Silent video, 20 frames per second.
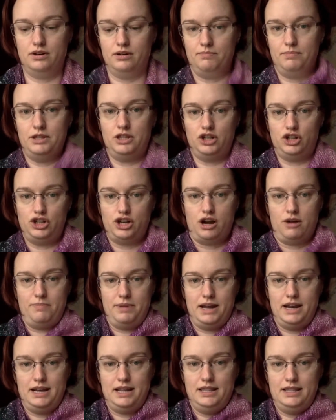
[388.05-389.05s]
Put the shawl
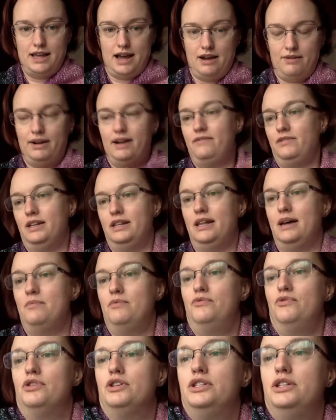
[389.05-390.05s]
pin in that way. I've done that
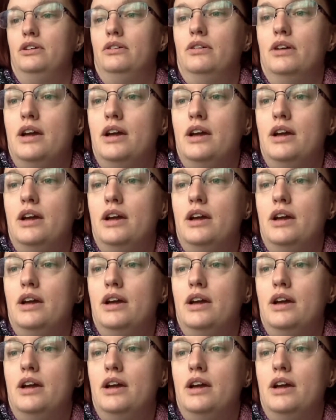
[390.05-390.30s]
before too.